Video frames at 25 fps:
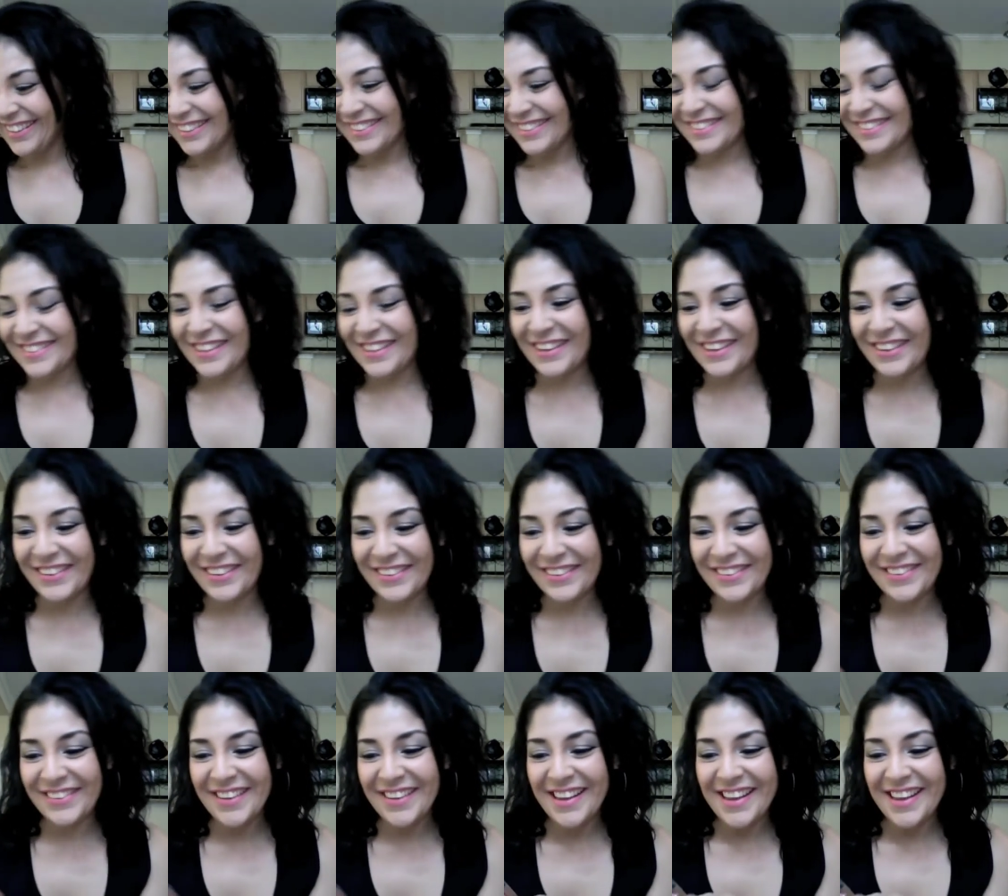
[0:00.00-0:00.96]

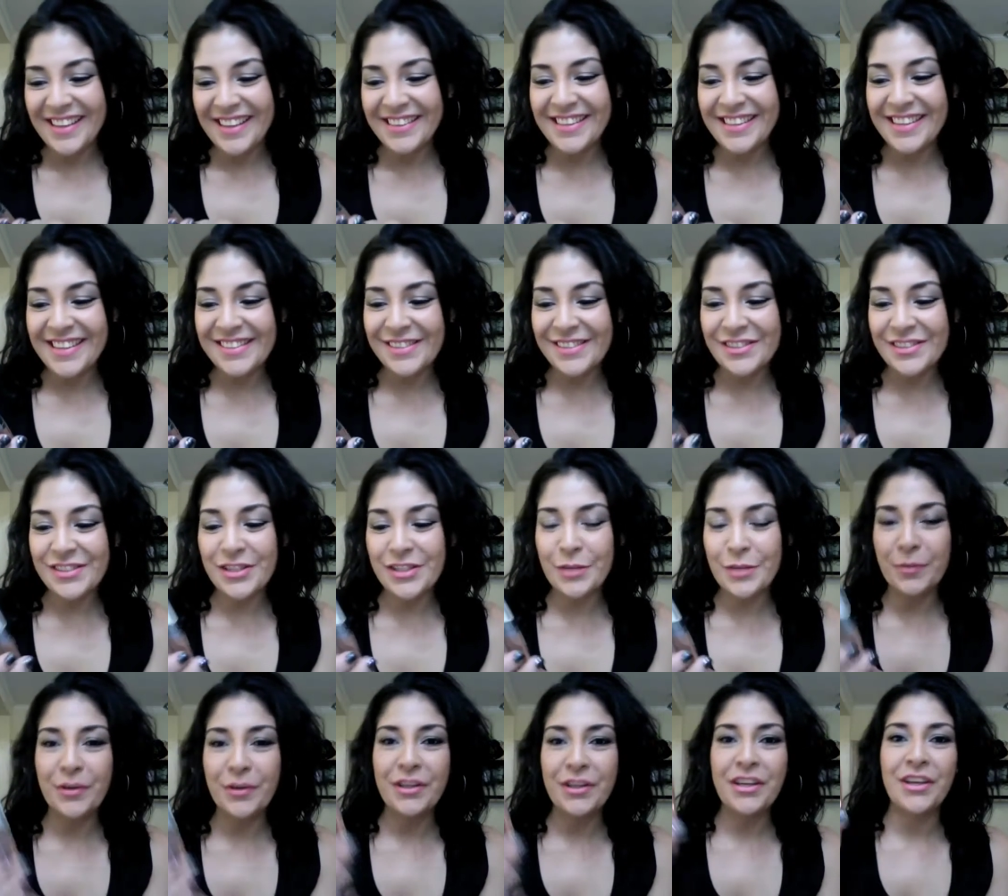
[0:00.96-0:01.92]
so these are
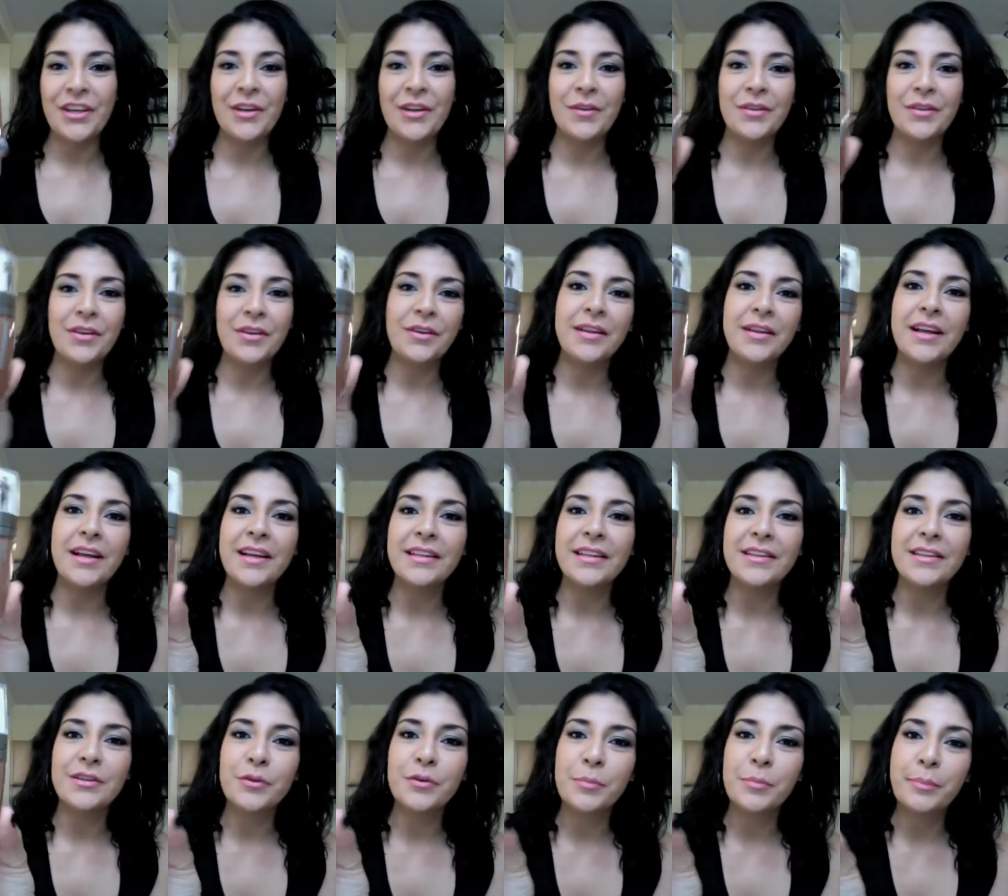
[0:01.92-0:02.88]
super cute they're like a
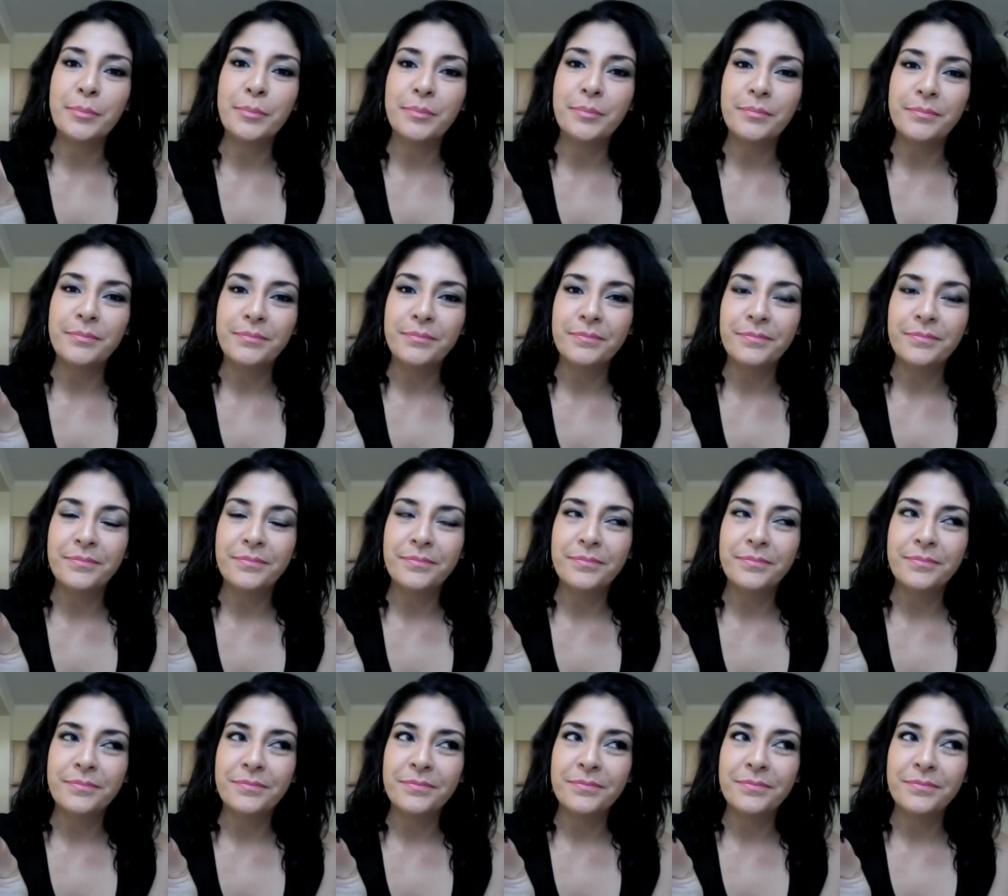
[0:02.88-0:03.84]
little
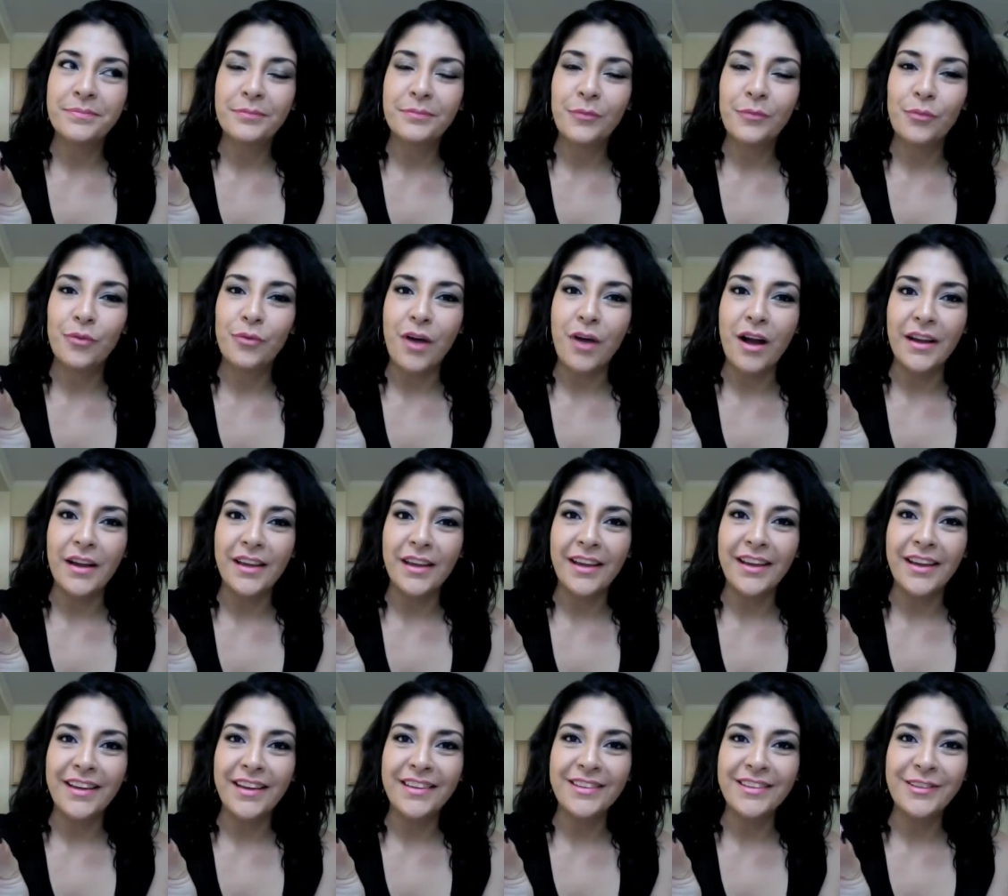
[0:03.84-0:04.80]

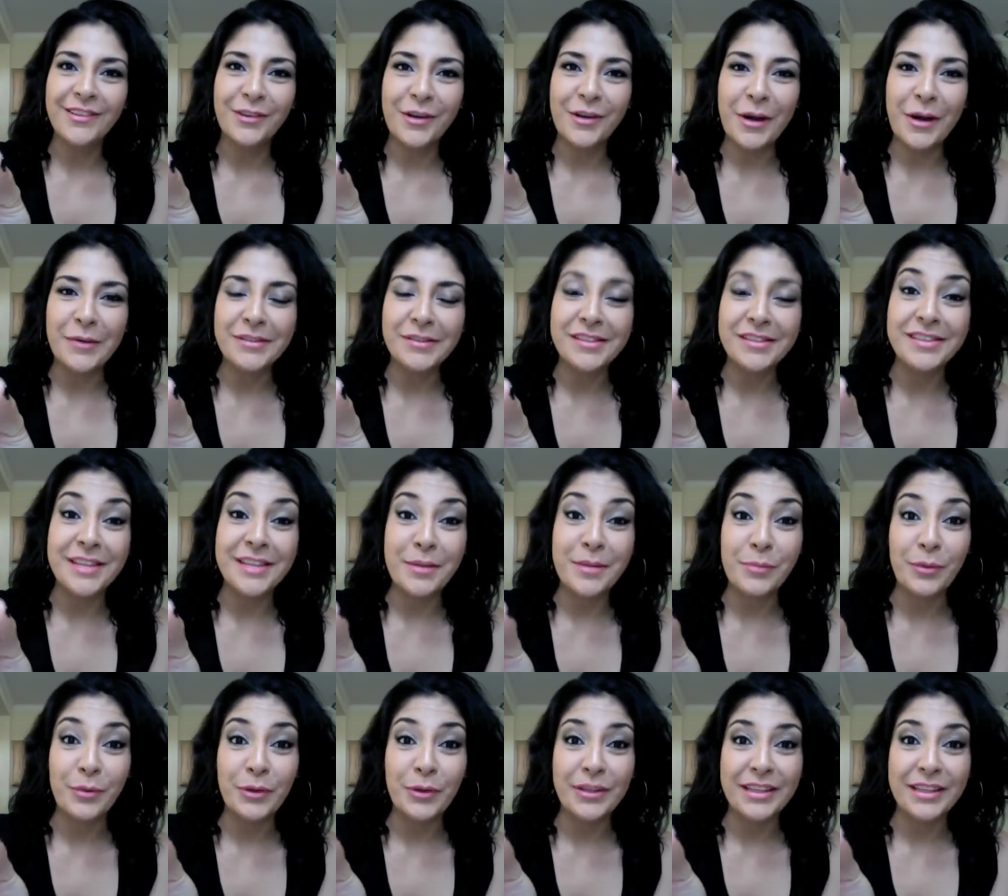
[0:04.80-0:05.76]
rocket, or I was gonna say
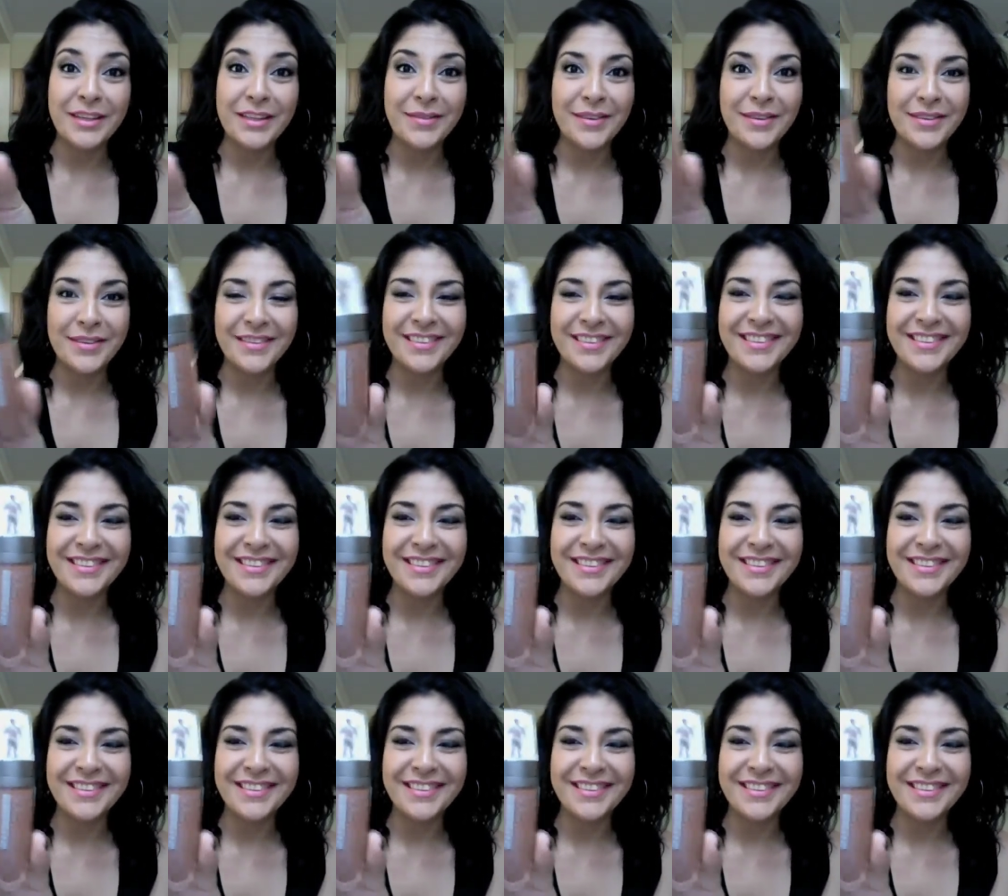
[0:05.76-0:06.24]
bullet, but